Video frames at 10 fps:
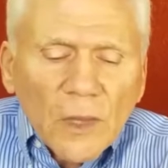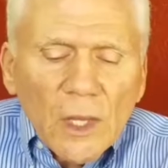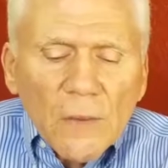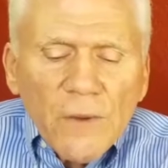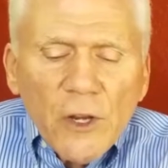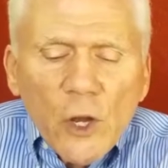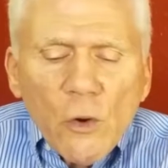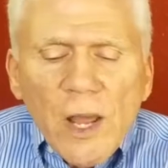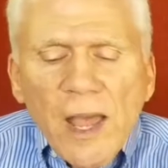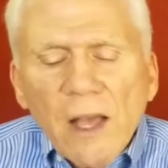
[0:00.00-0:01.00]
if a
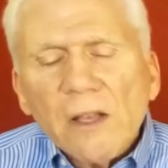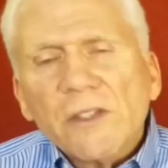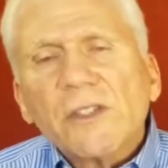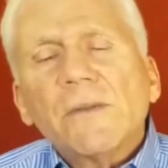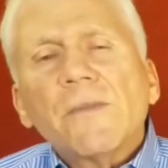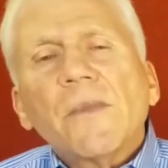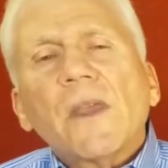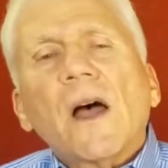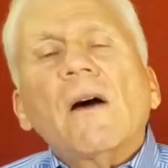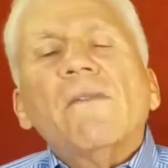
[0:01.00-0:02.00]
note has
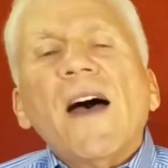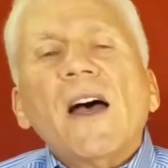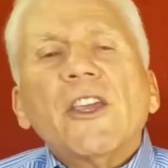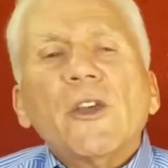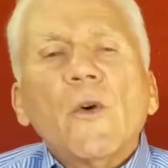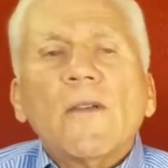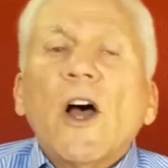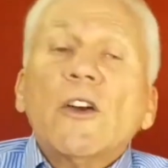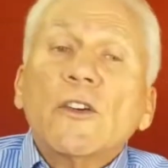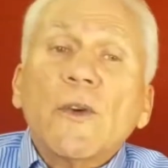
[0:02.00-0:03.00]
a value of
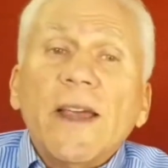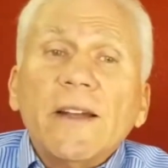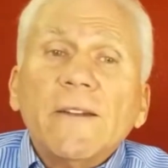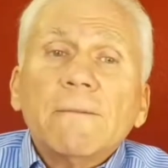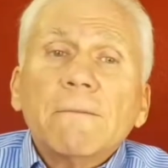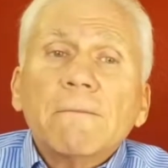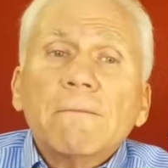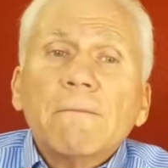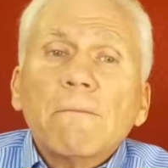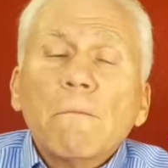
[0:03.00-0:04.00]
100 grand,
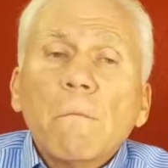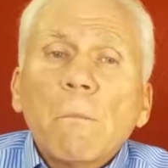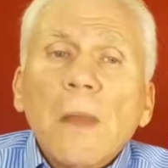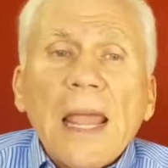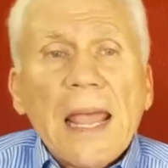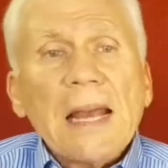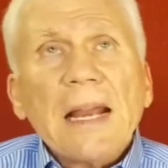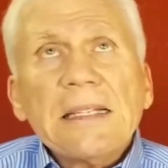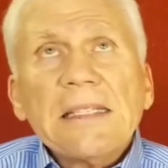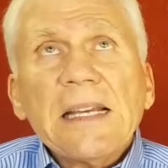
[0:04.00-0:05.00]
and
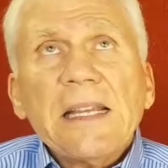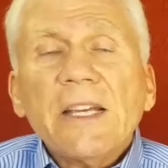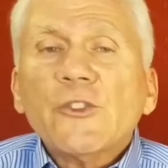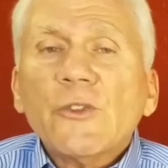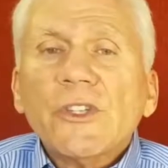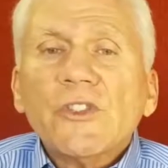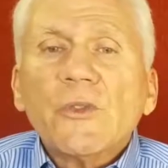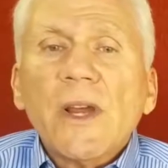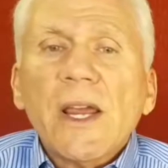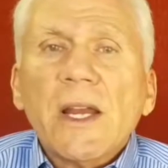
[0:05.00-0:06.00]
let's say the interest
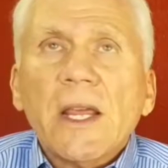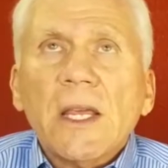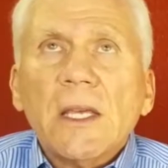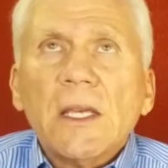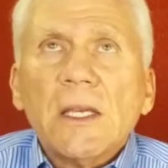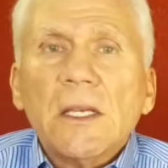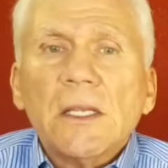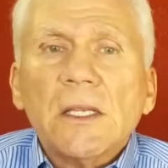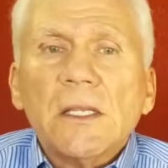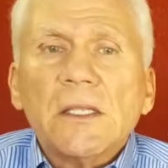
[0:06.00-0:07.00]
rate
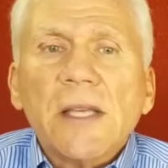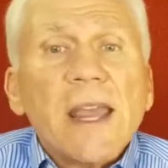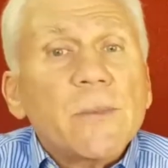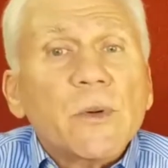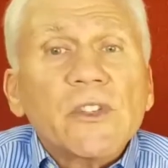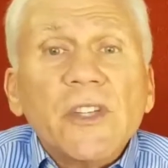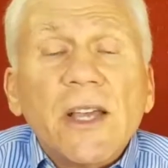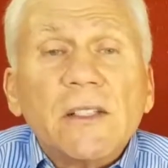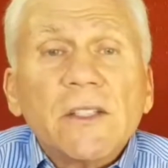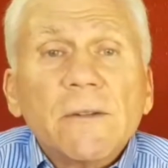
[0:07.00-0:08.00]
is
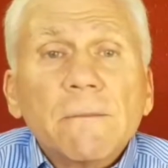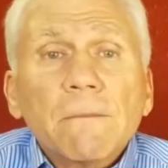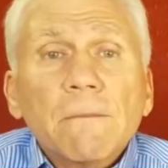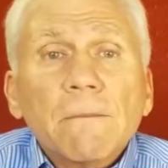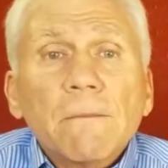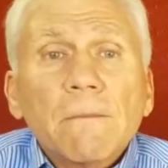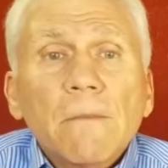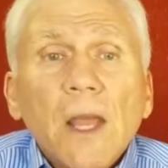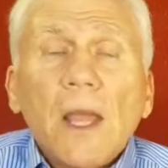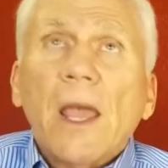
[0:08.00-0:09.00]
8%,
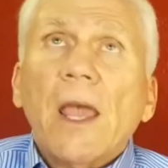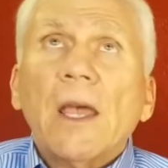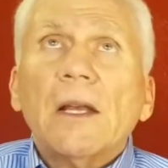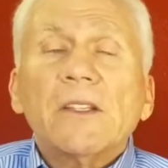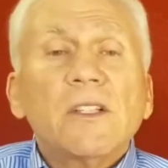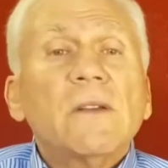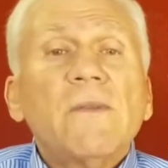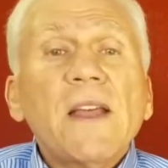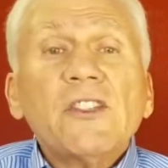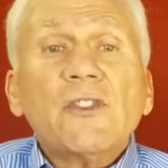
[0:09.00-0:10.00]
and as an
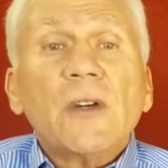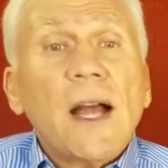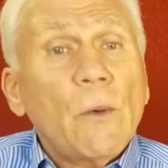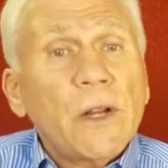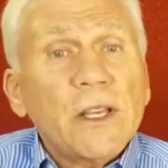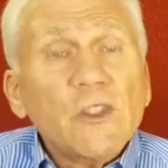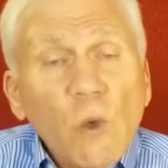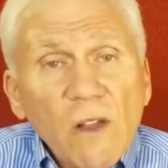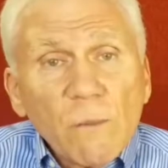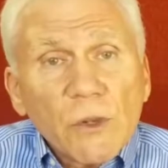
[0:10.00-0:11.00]
investor I want to get
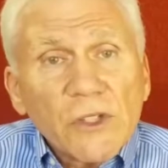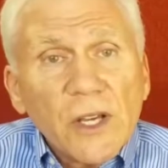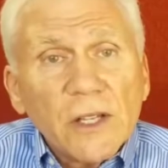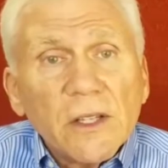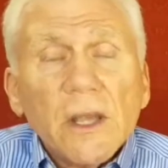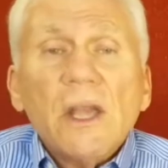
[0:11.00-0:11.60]
12%.